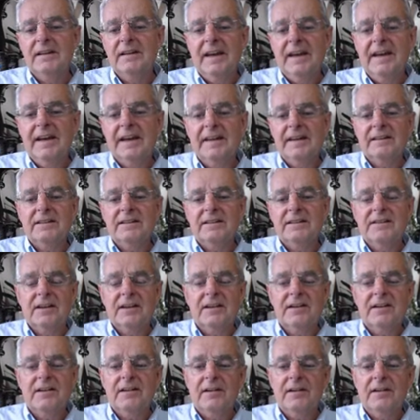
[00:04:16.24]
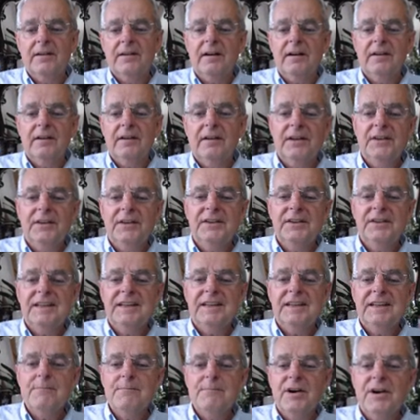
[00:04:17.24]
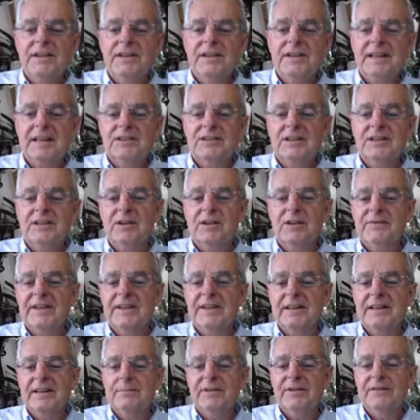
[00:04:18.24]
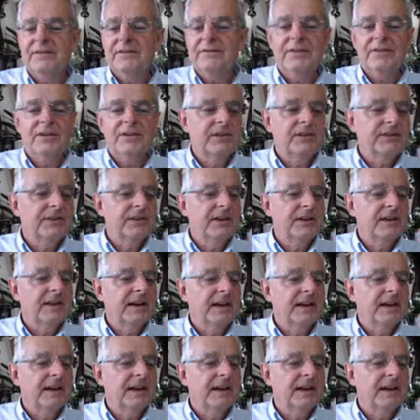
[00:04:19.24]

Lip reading: and I think it might actually come down a bit further.